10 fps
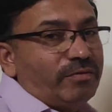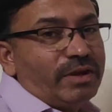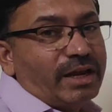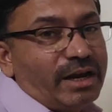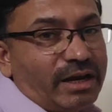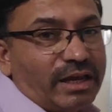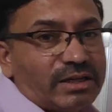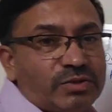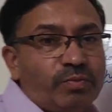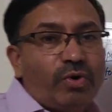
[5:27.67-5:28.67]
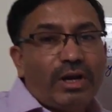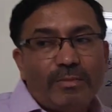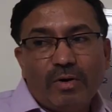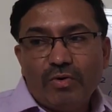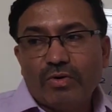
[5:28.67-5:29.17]
We can take small
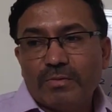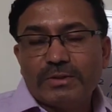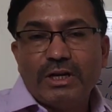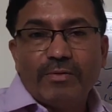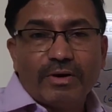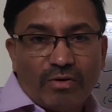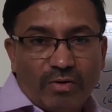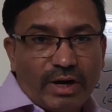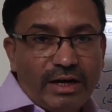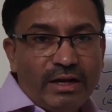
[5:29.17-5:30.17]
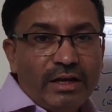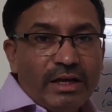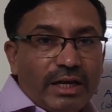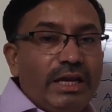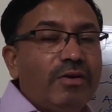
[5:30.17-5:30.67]
amount of silver chloride
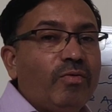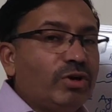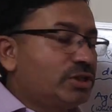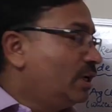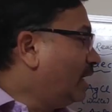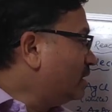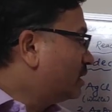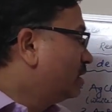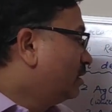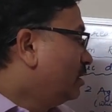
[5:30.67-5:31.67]
in a watch glass,